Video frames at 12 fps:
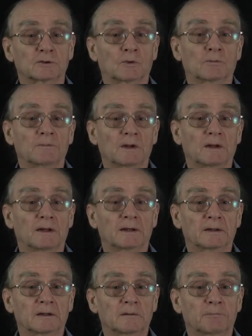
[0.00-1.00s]
So
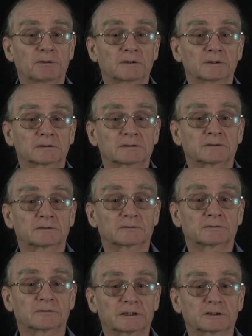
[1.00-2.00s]
L plus the
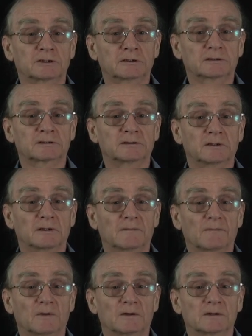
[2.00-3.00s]
corrections
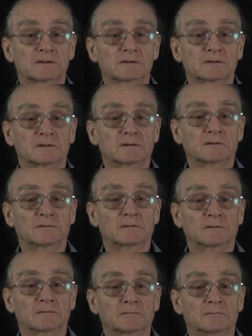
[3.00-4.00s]
is
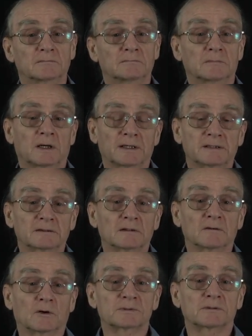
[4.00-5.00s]
the
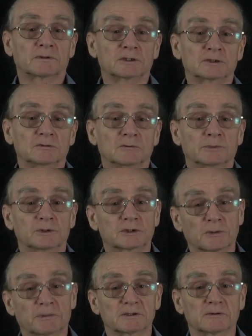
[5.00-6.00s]
ideal observation, which
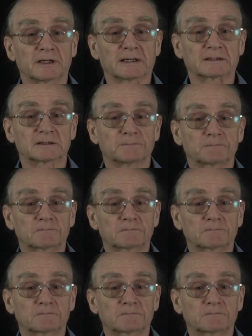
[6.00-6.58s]
depends on X.